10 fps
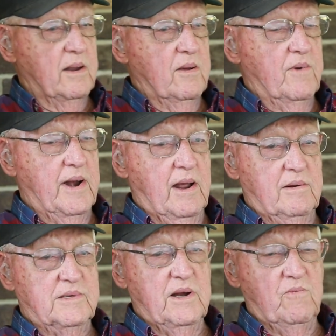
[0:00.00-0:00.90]
when I
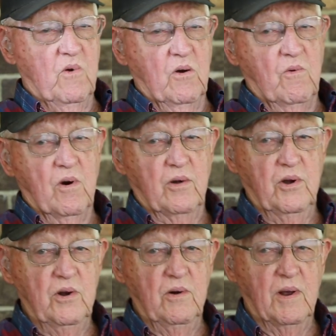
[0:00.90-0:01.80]
was in World War
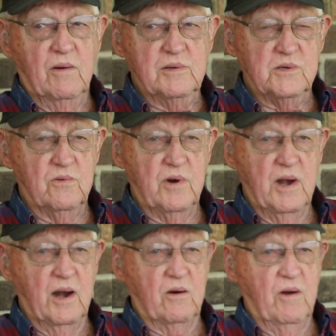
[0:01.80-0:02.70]
II, I was on an
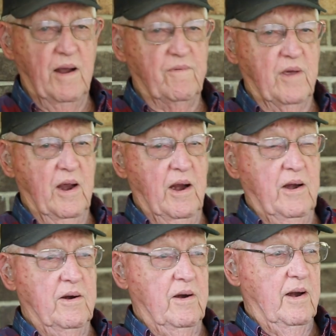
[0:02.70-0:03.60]
aircraft
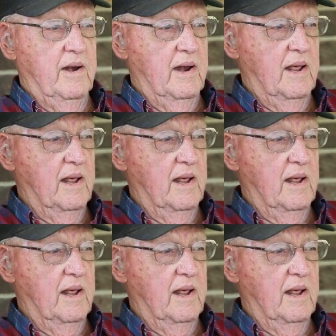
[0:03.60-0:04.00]
carrier, and